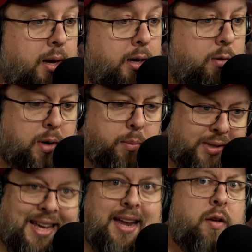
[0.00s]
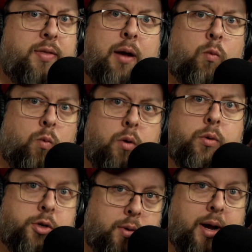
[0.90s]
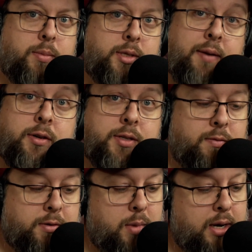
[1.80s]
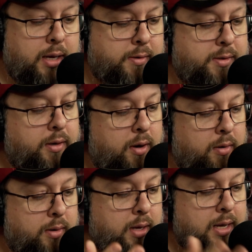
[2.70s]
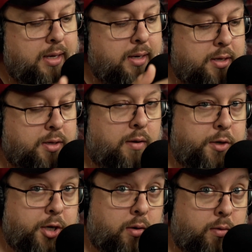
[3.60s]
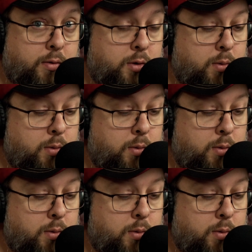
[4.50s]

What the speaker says: you want to plan out that road trip, save yourself some money. Use the code DiscGolfShow for 25%